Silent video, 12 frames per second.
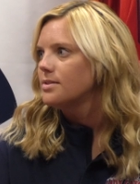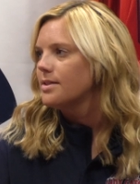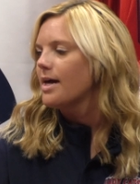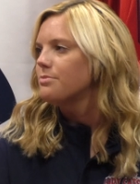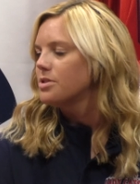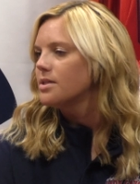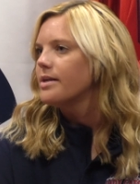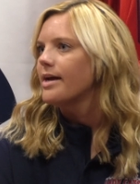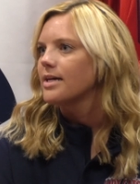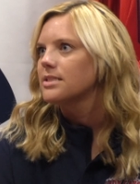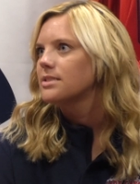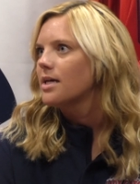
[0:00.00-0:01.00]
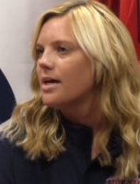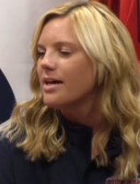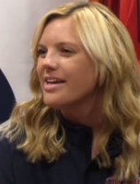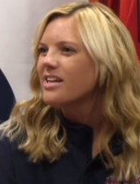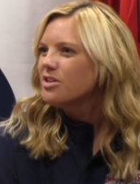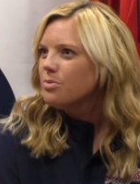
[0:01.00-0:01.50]
type to the next. Uh,
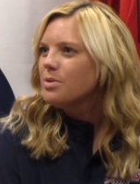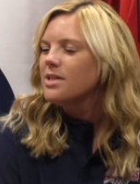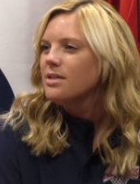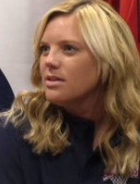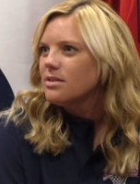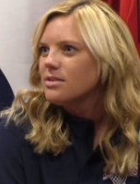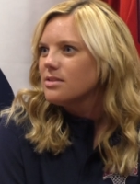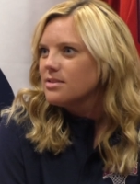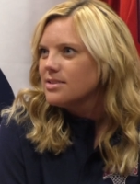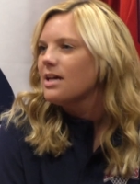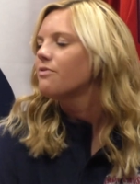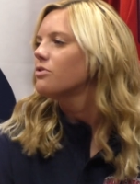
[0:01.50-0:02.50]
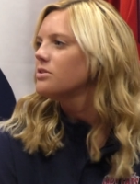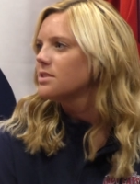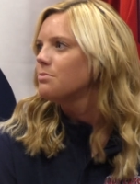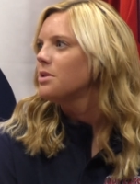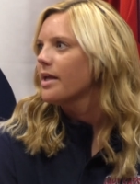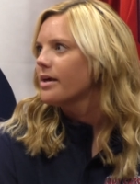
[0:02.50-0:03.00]
and it'll be several
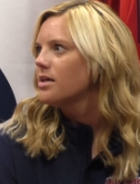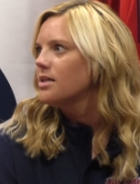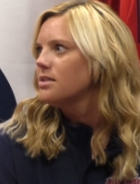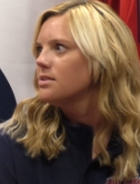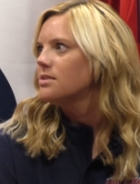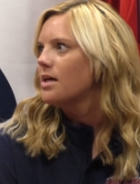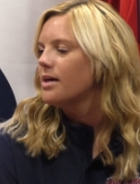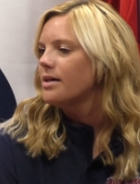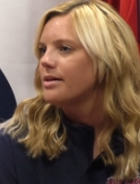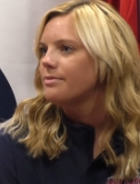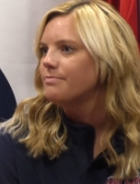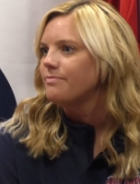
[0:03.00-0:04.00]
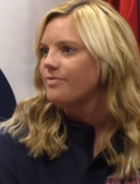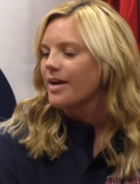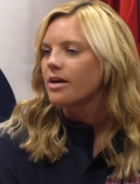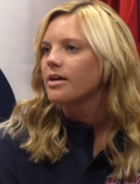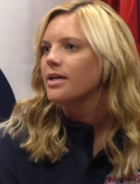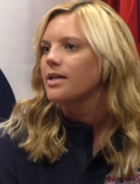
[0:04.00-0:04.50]
similarities, uh,
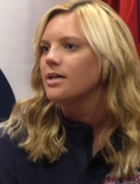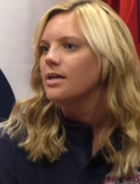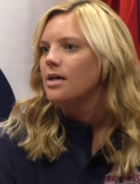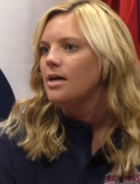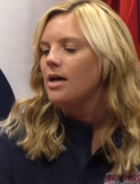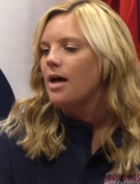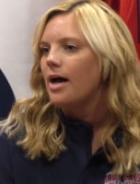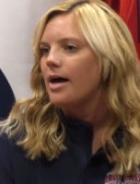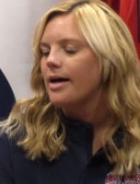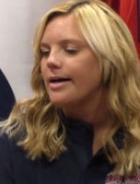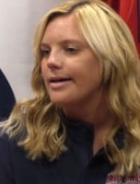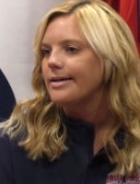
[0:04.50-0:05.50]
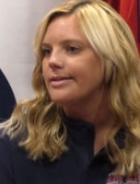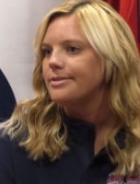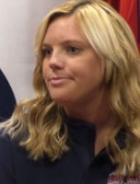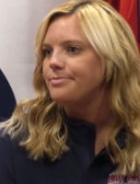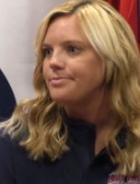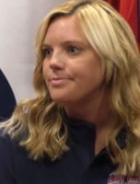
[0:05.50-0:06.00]
very. Uh,
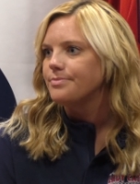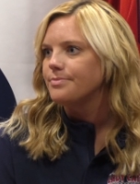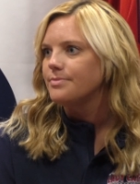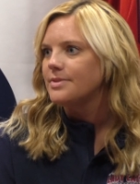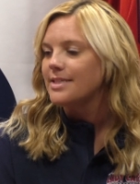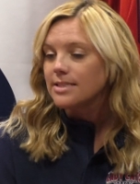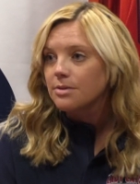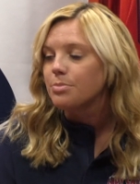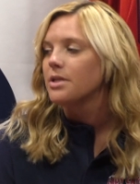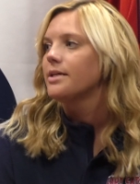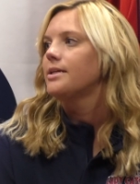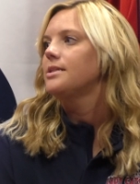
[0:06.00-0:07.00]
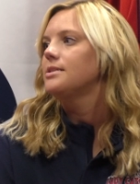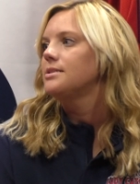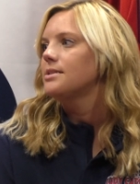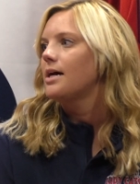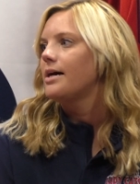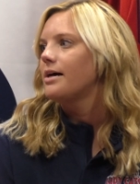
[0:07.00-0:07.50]

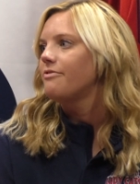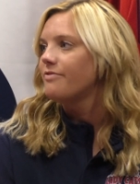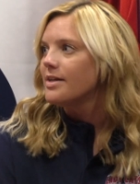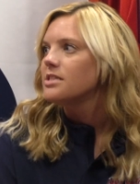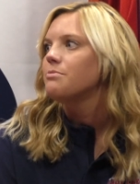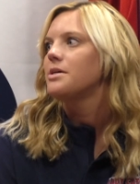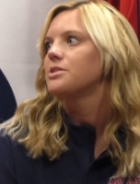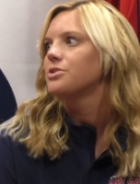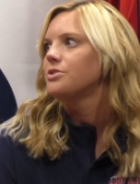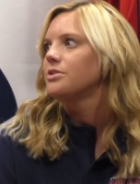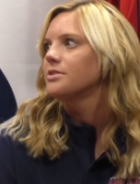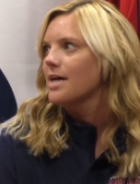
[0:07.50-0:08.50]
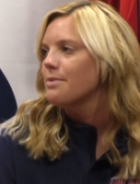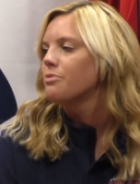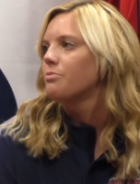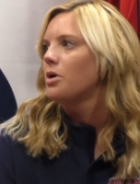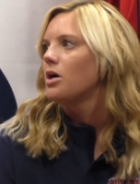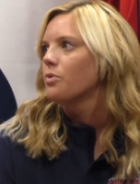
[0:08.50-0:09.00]
disciplined, uh, fundamental type
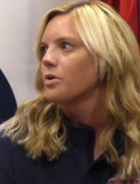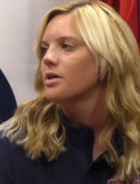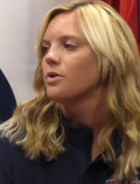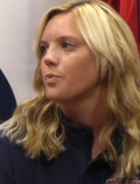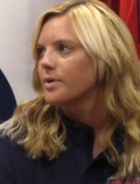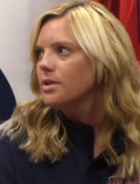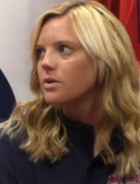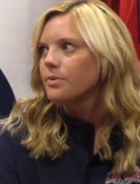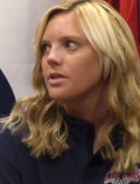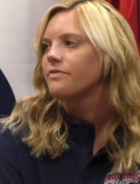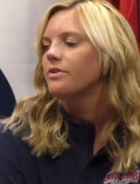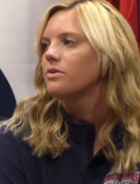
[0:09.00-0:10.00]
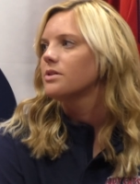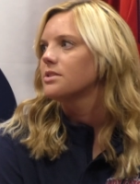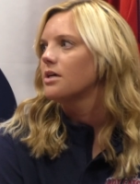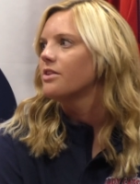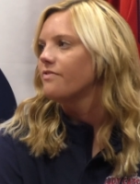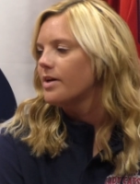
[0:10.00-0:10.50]
of ball. We're going to really, really focus
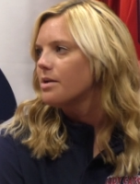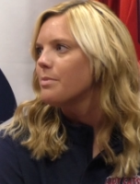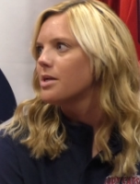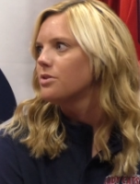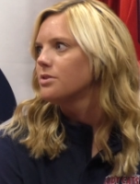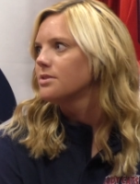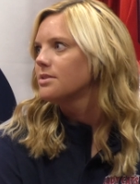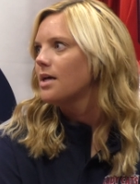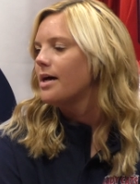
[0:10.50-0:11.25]
on the fundamentals